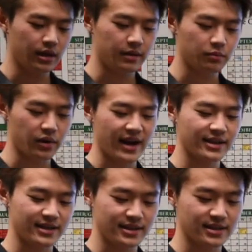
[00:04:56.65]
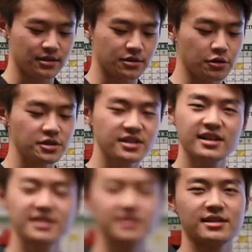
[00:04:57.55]
and practice the
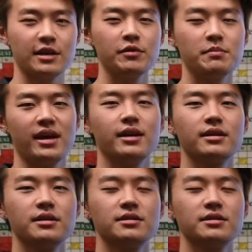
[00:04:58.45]
associations that we make